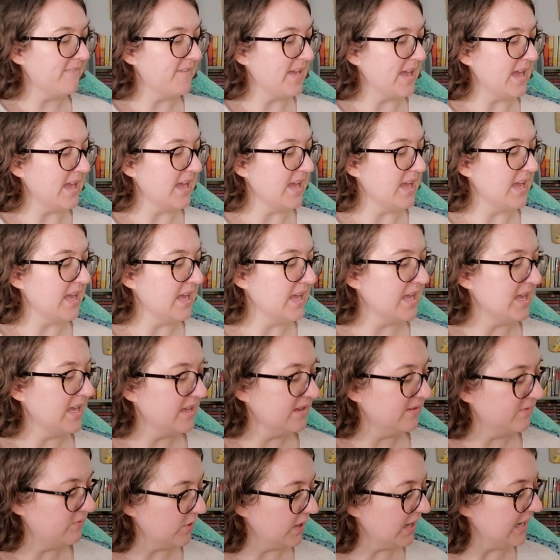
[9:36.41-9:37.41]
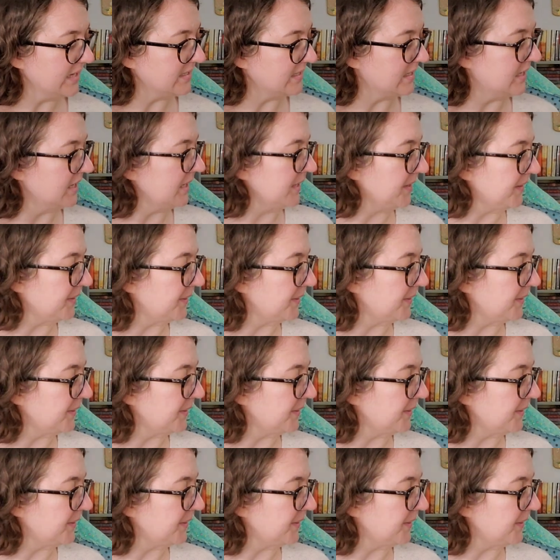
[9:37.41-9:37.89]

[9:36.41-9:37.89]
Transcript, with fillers: favorite.